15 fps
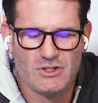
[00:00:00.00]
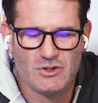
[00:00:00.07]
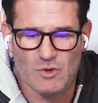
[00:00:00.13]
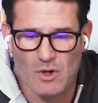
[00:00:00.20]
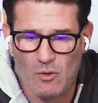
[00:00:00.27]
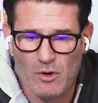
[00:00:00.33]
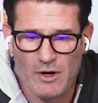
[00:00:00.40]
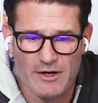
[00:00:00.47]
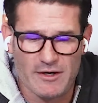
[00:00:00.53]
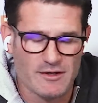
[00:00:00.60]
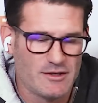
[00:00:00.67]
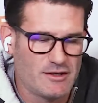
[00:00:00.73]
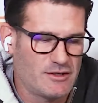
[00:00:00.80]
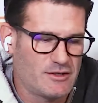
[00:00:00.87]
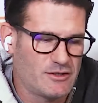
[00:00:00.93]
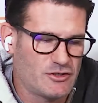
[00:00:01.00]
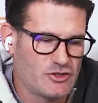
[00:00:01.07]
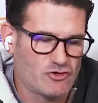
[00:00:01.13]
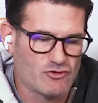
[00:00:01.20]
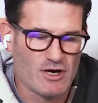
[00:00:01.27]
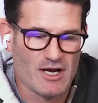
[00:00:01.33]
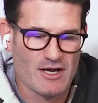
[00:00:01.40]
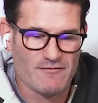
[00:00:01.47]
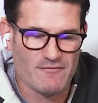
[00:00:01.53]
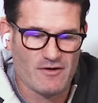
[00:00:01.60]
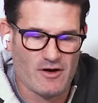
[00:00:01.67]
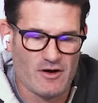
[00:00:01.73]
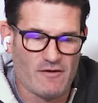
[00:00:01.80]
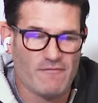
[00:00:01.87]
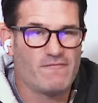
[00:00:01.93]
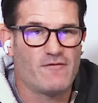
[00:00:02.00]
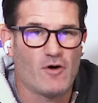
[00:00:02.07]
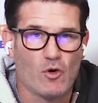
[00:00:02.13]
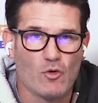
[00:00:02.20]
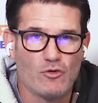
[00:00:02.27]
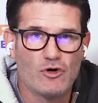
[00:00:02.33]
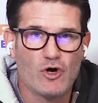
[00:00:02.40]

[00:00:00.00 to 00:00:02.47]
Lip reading: Do I want to drive a phone